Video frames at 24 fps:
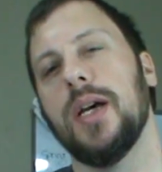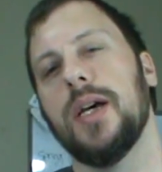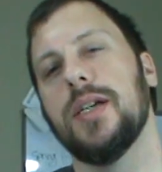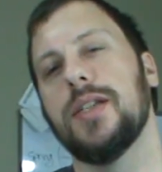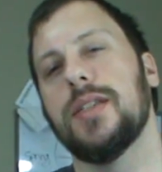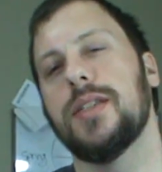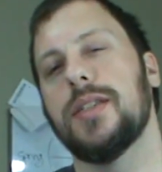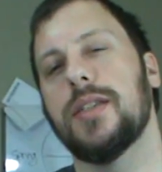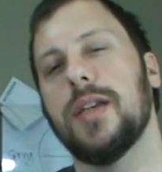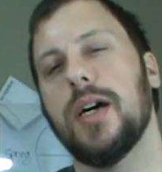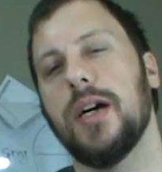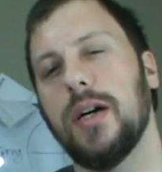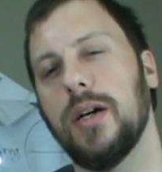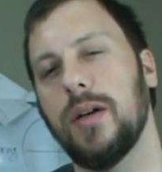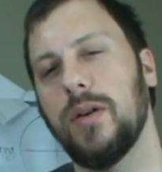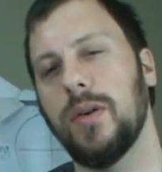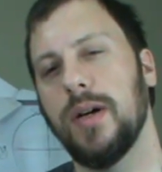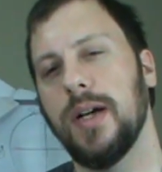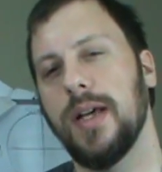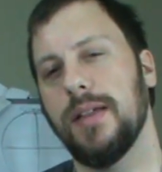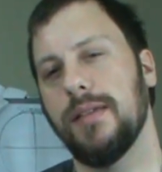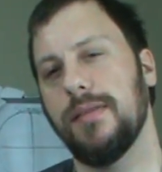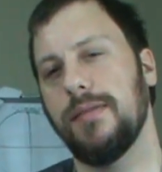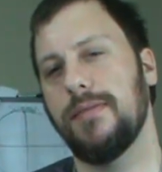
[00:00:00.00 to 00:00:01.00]

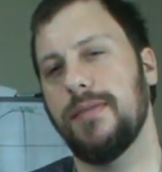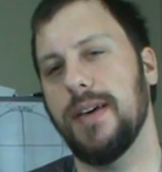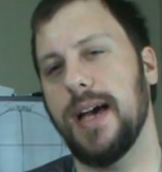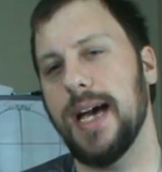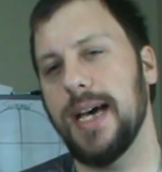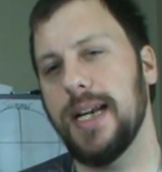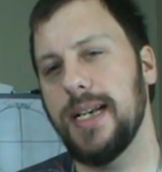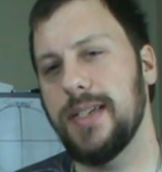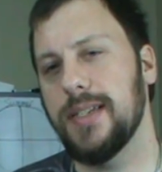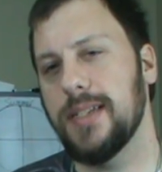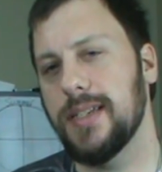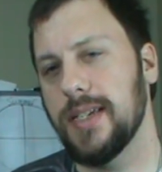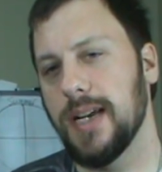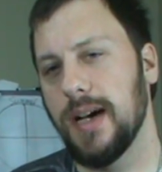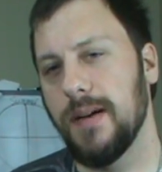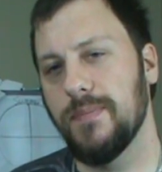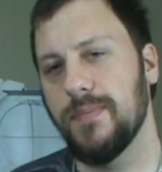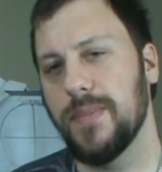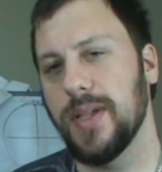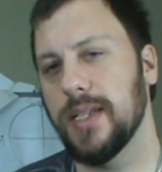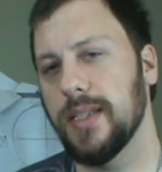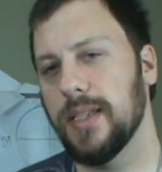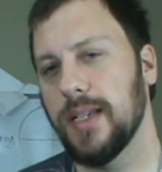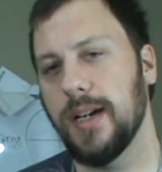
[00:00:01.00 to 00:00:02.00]
So that is
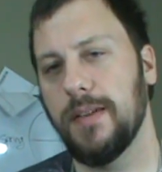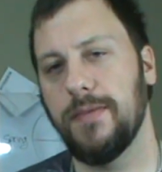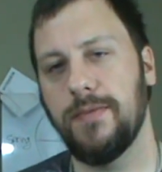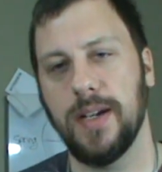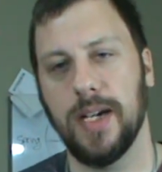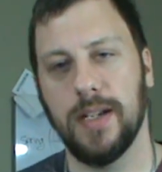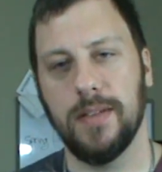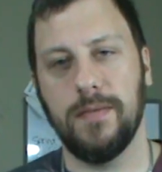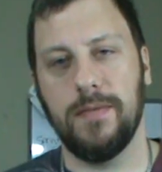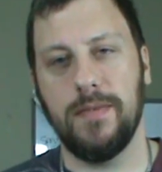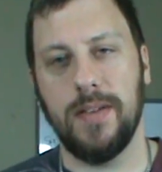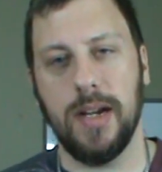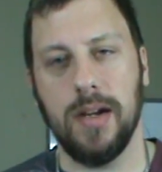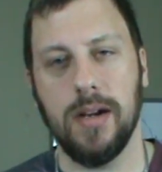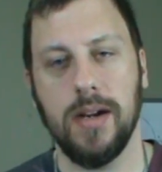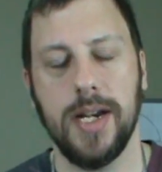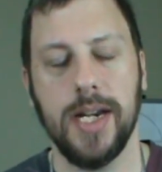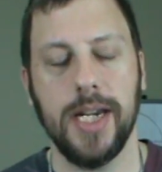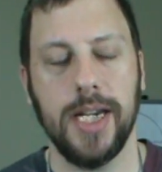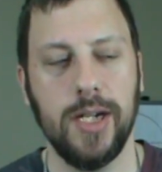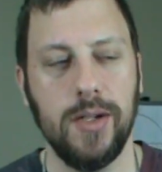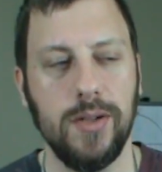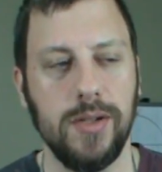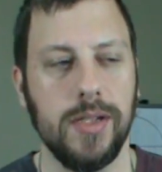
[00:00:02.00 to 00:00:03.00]
something that I found very
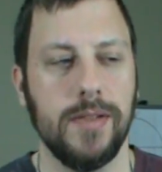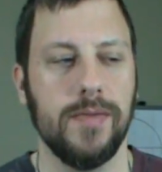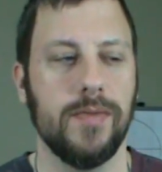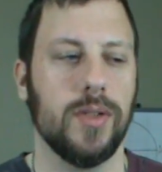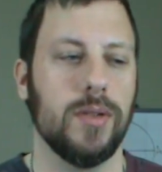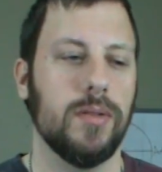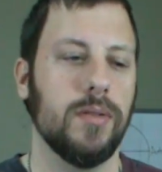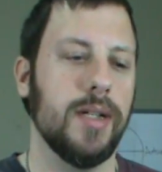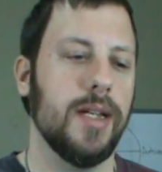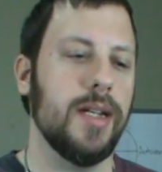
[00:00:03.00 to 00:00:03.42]
useful,